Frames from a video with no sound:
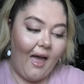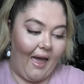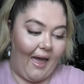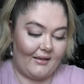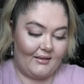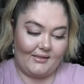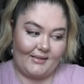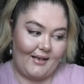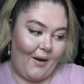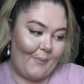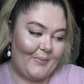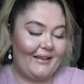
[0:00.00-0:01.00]
And
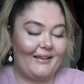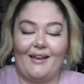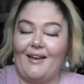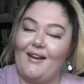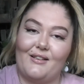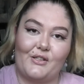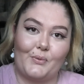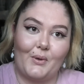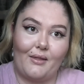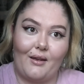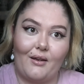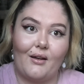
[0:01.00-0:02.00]
yeah, I just want
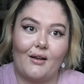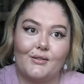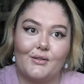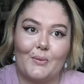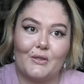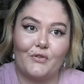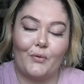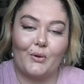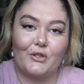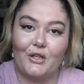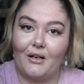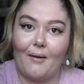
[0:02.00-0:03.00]
to thank you guys so much for
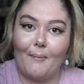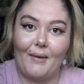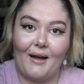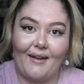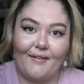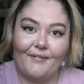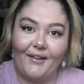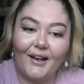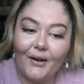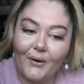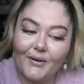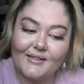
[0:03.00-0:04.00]
watching my
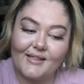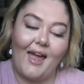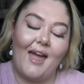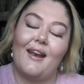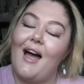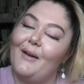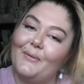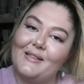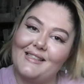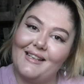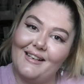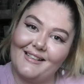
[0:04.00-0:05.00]
videos, and I will
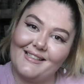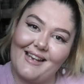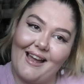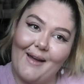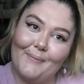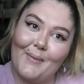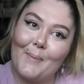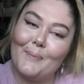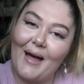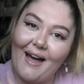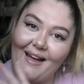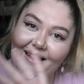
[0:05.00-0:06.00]
see you next time.
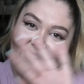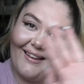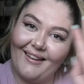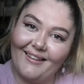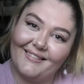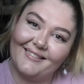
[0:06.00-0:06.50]
Bye!